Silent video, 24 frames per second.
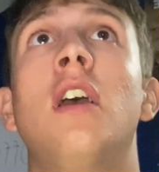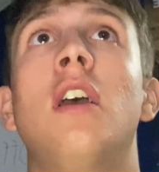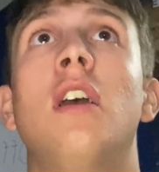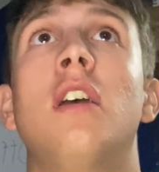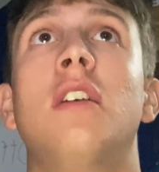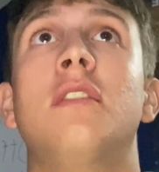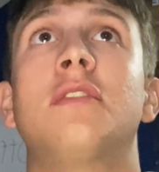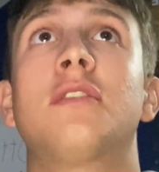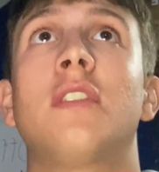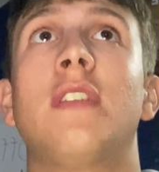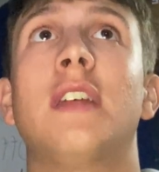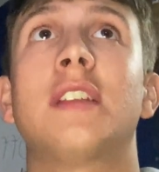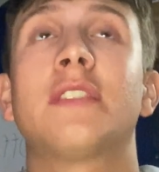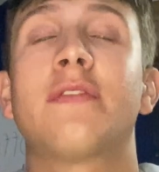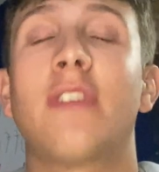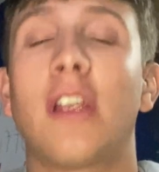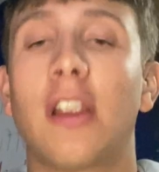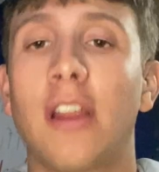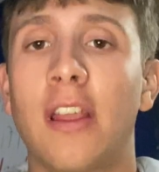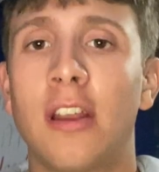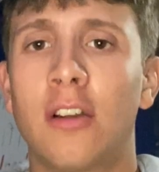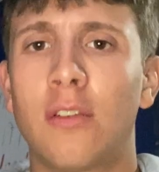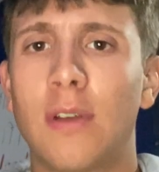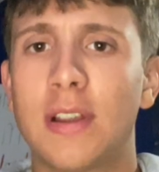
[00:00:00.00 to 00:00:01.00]
And so that's
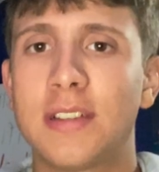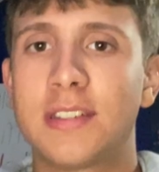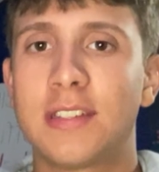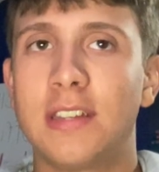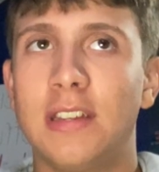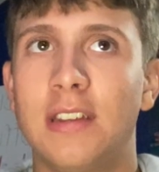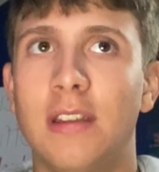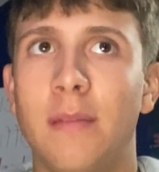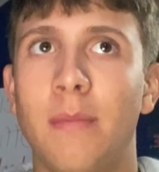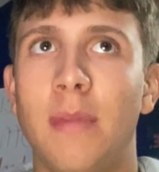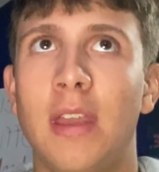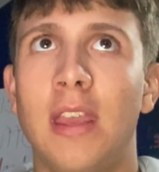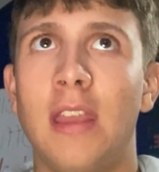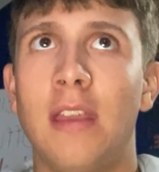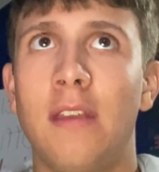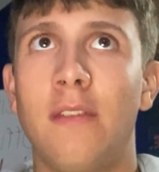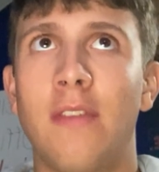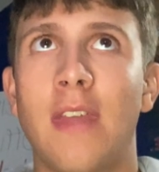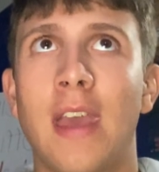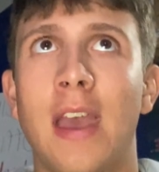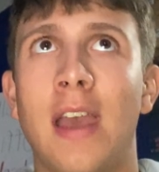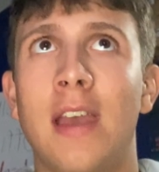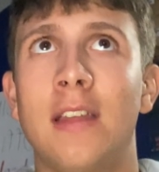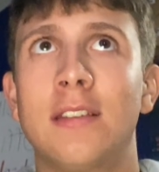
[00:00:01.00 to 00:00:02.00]
very interesting to me
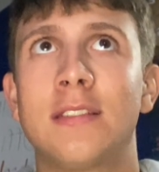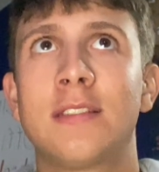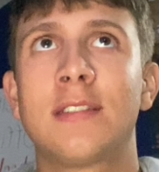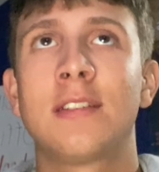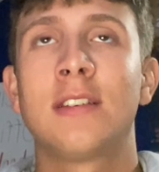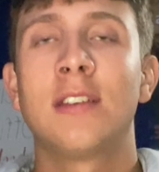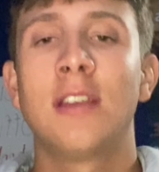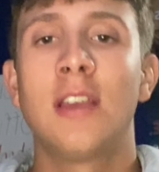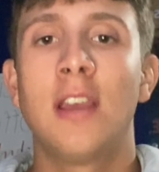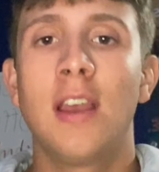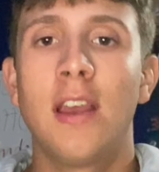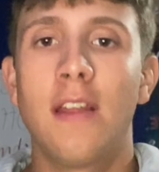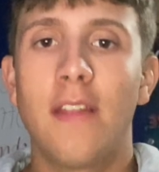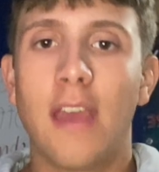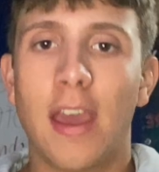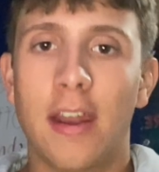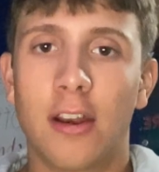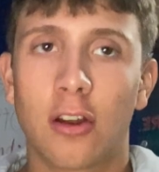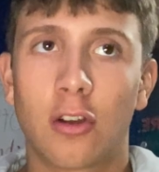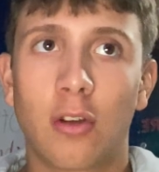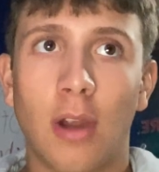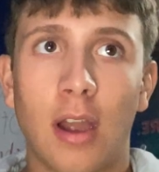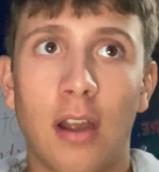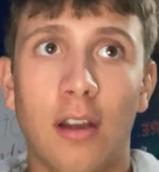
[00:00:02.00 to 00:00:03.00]
that that
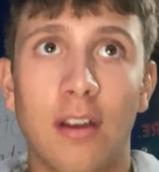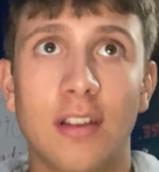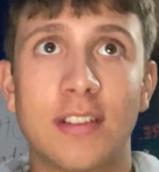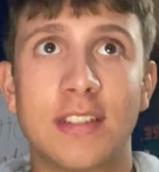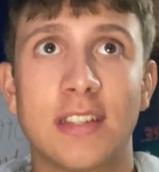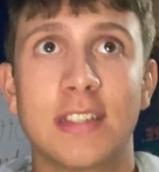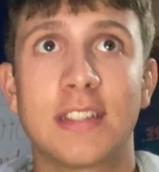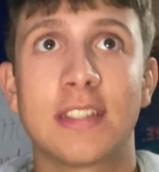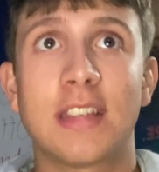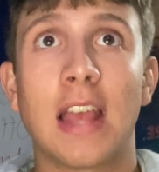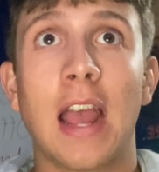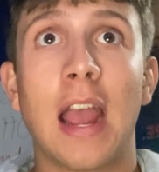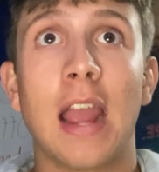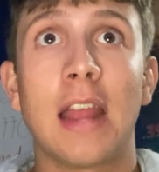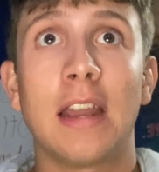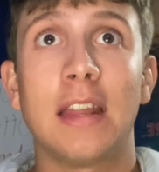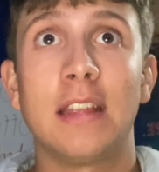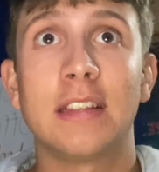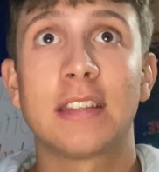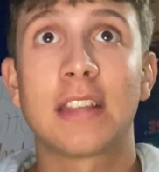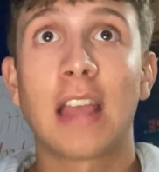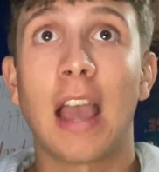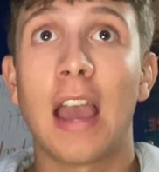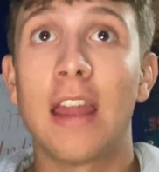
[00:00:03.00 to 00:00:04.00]
agrarian society
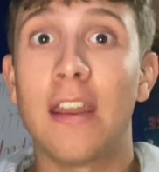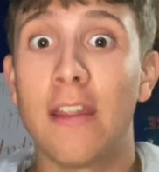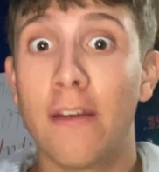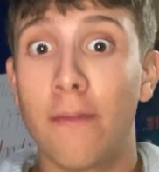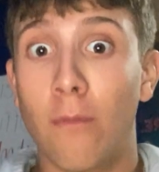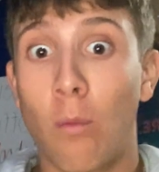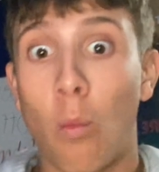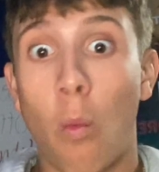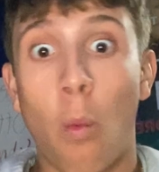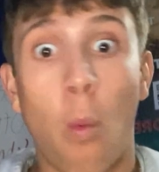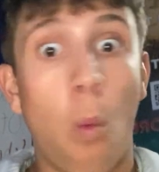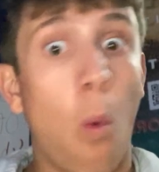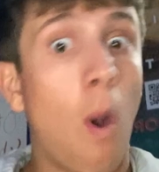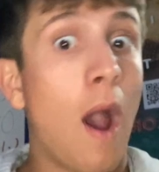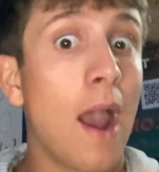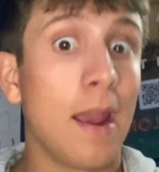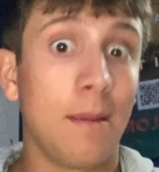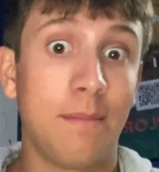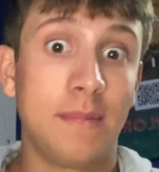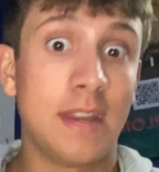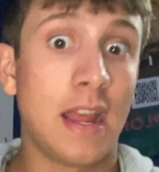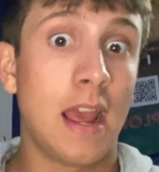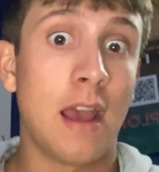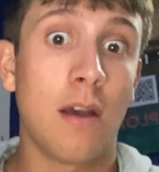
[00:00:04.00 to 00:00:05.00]
is kind of
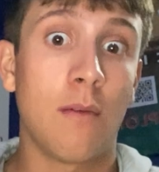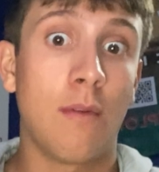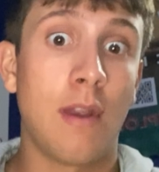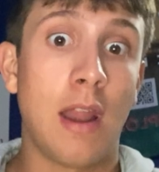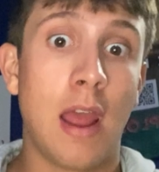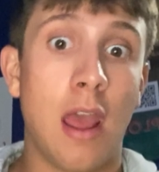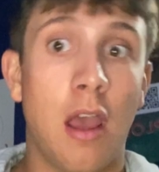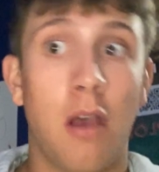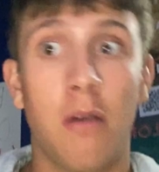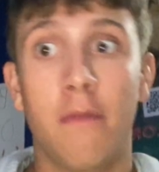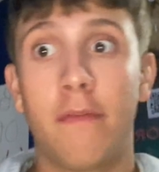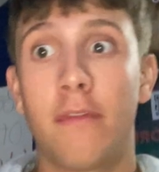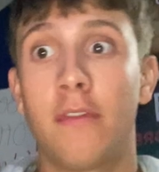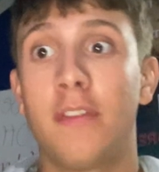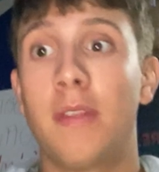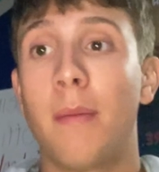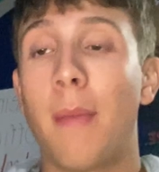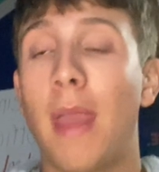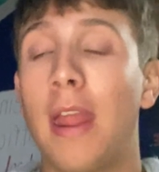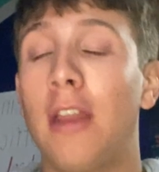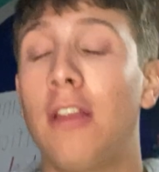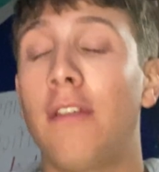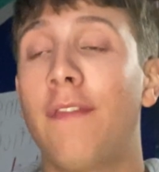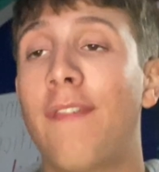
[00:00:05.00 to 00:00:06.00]
wiped out now for the
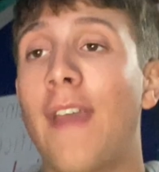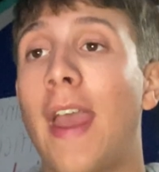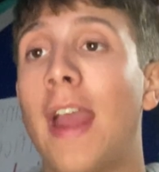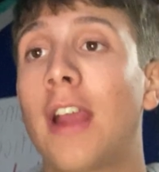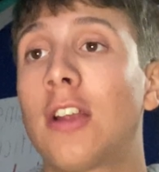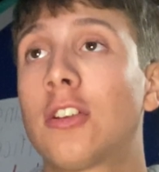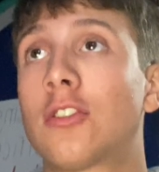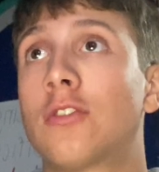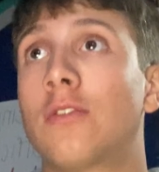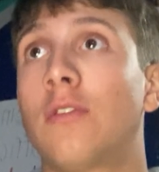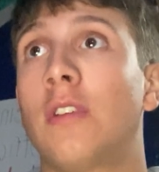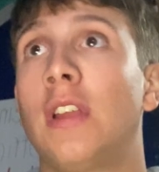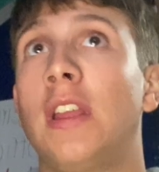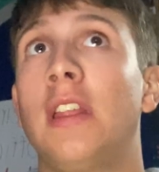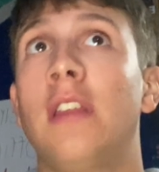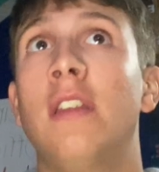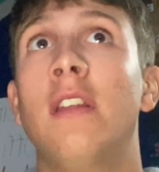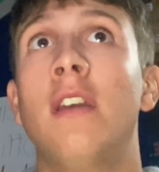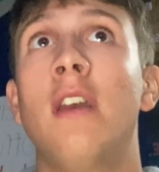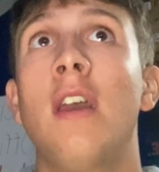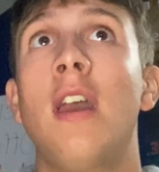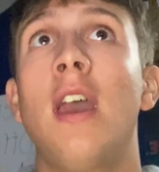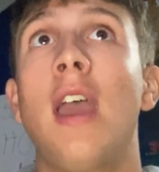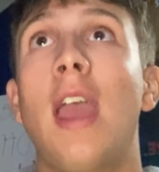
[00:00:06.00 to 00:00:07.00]
manufacturing,
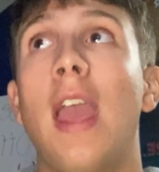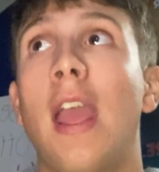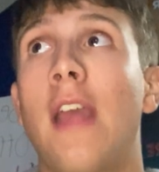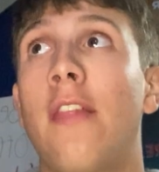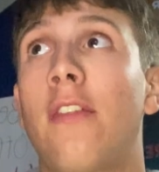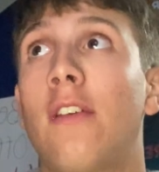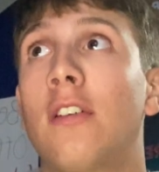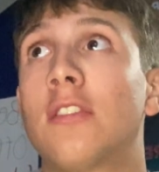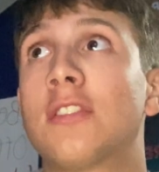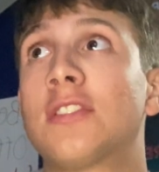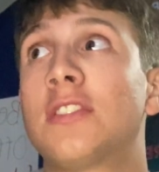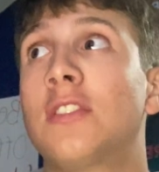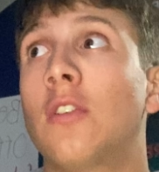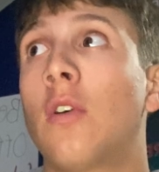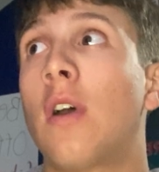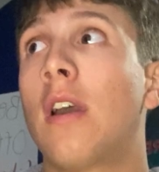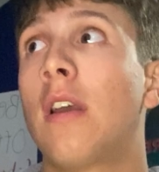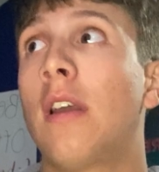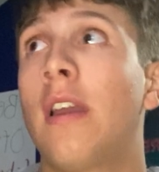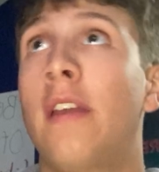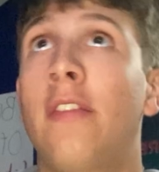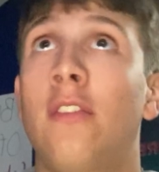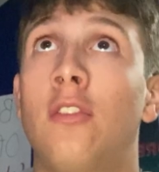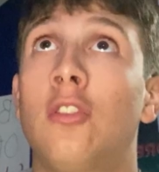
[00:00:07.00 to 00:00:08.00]
and they're
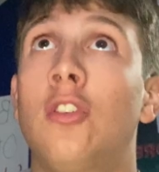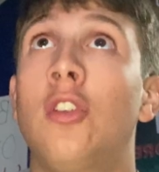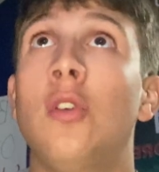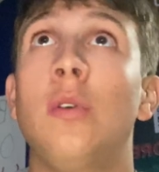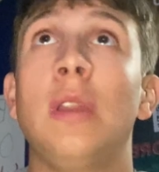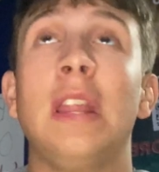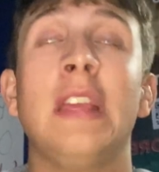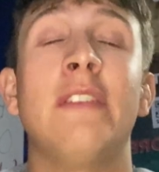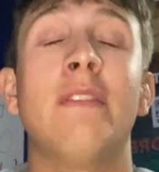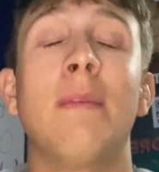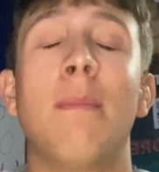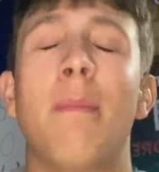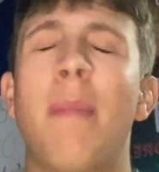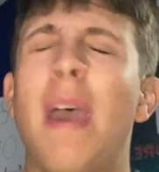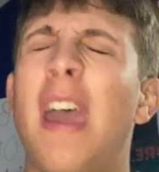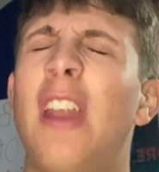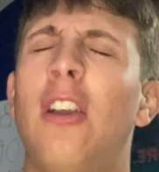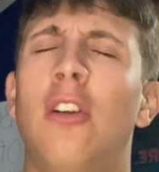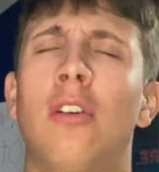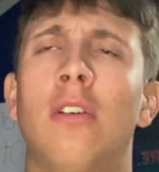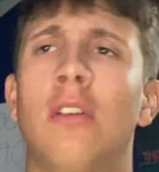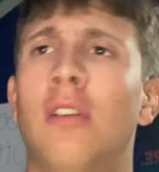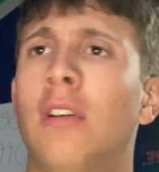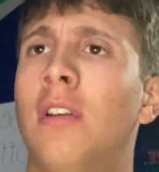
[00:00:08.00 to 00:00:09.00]
doing even
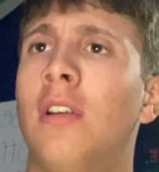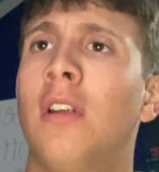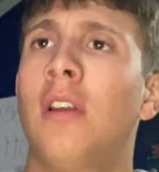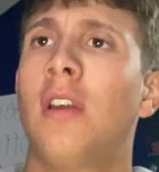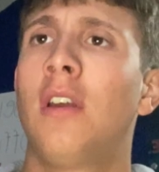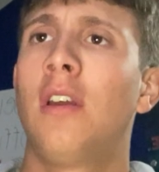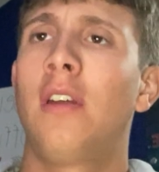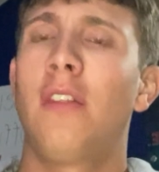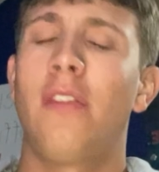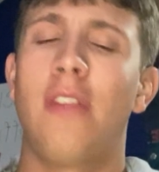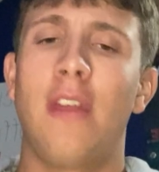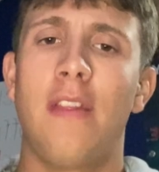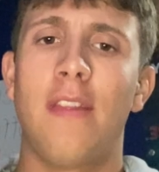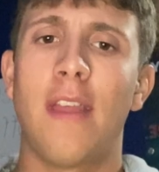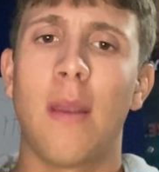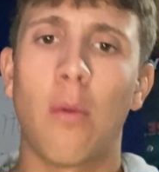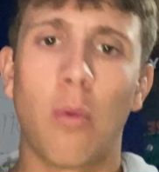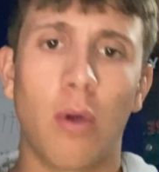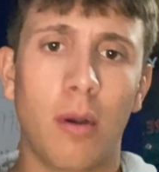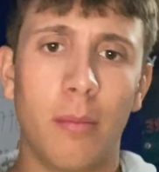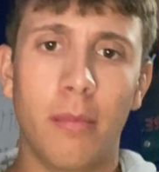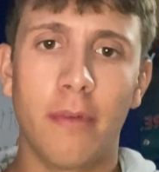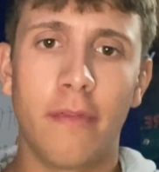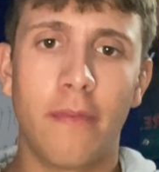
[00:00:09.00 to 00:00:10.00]
better than they
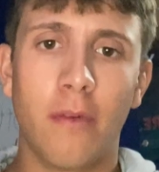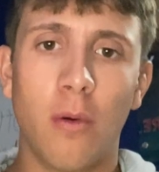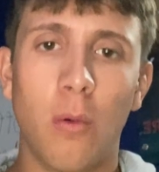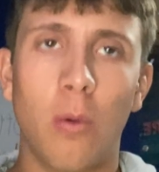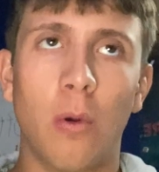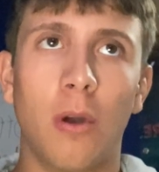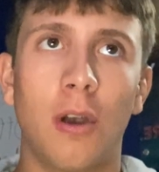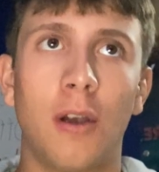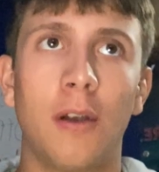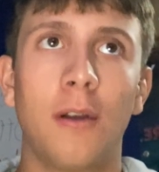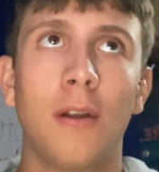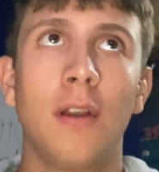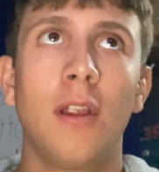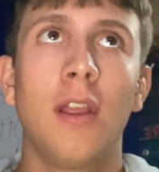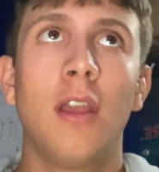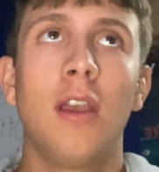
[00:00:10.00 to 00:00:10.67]
were before,